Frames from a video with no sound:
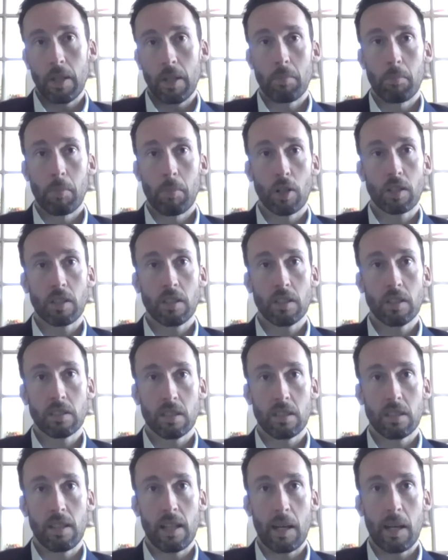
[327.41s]
Marcus
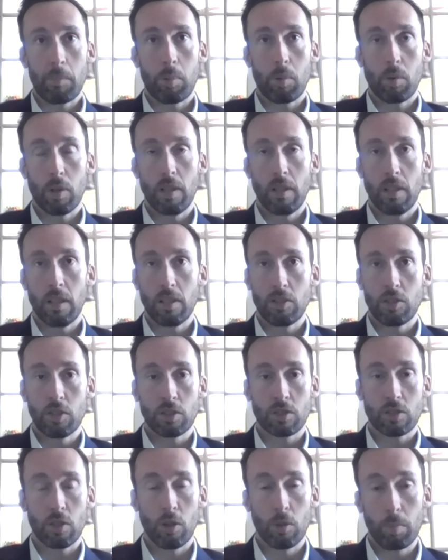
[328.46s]
at that point had
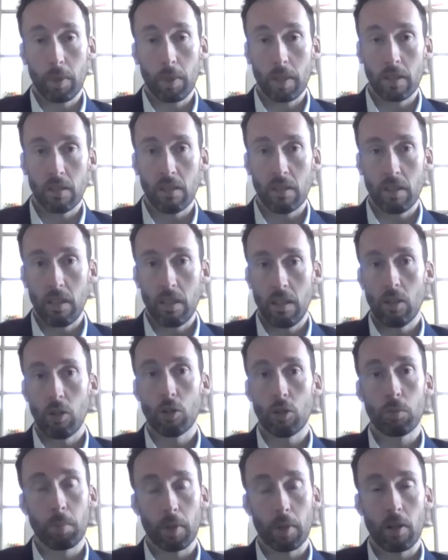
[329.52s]
just opened the
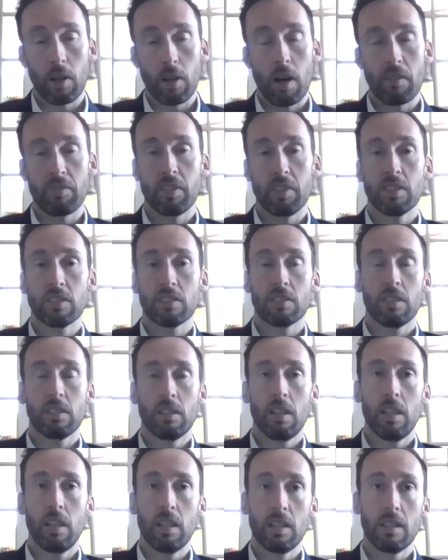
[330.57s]
Oak Brook office
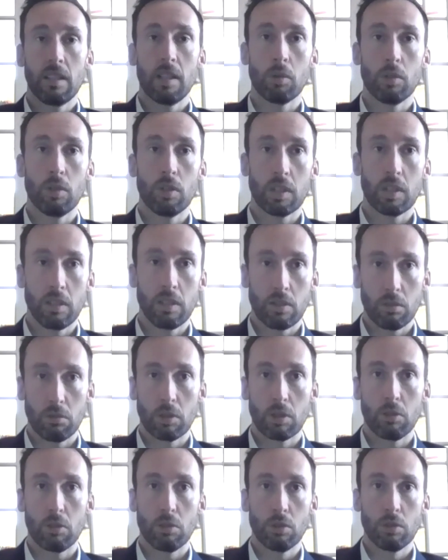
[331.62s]
and they were looking to
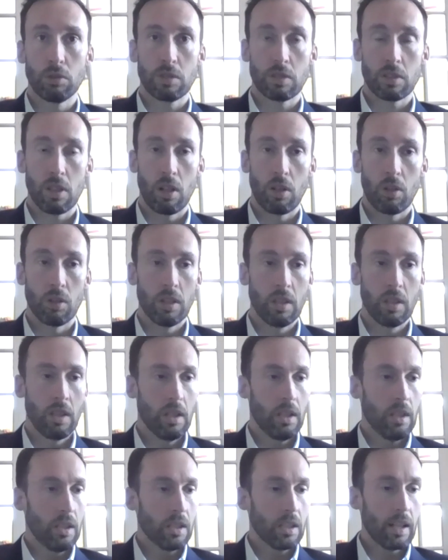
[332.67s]
recruit. So
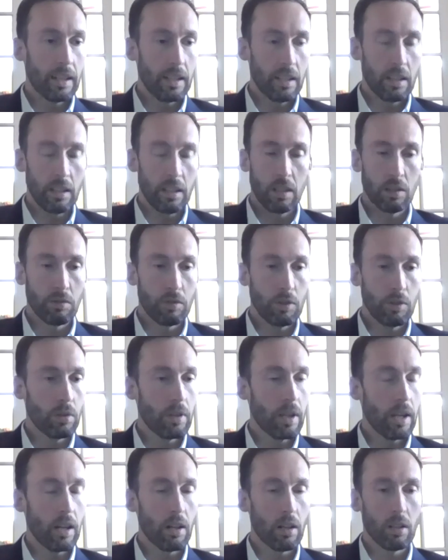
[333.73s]
got an interview
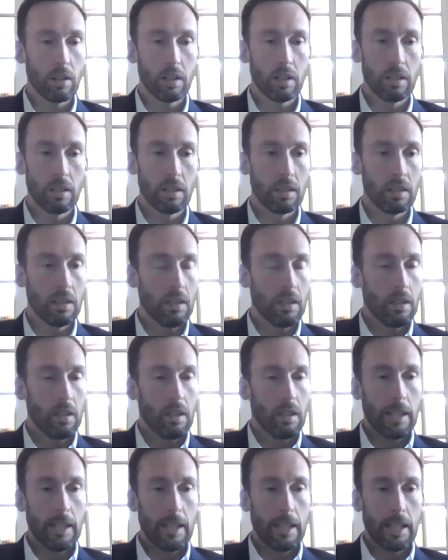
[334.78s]
there, and
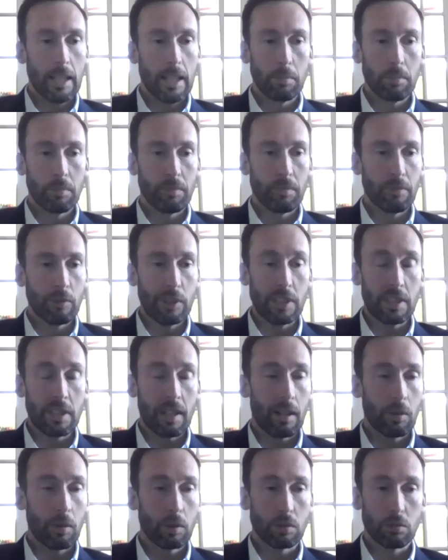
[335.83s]

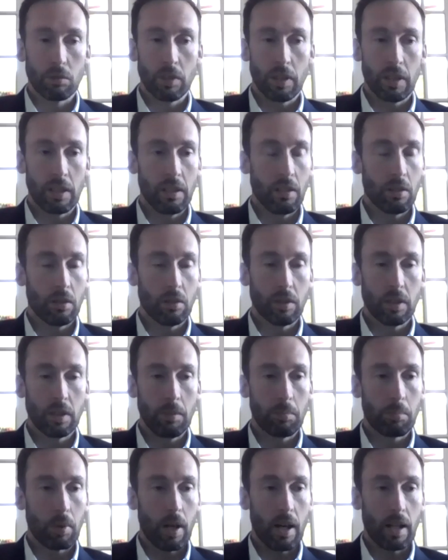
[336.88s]
retail was really the only
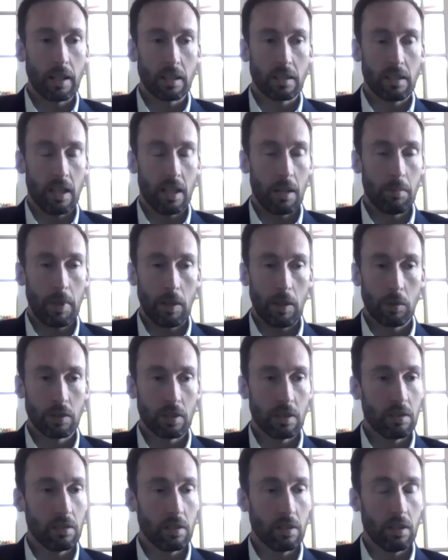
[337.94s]
product type that was
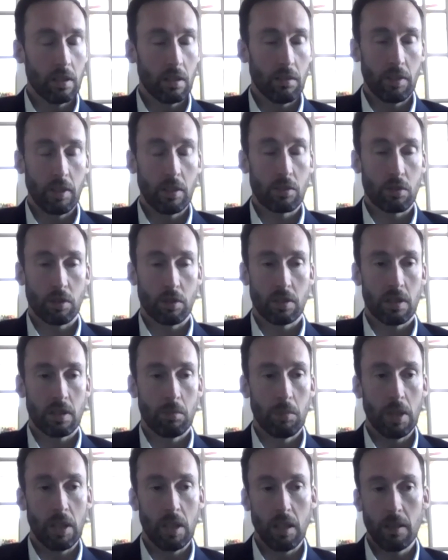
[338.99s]
of interest to
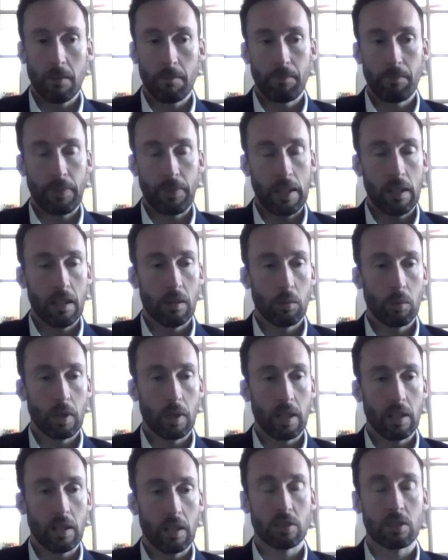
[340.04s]
me. And when
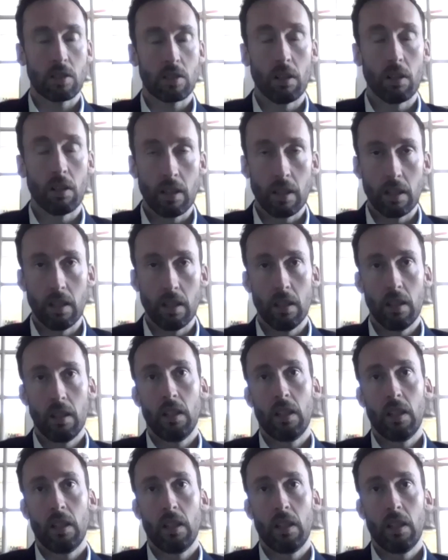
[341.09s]
I started,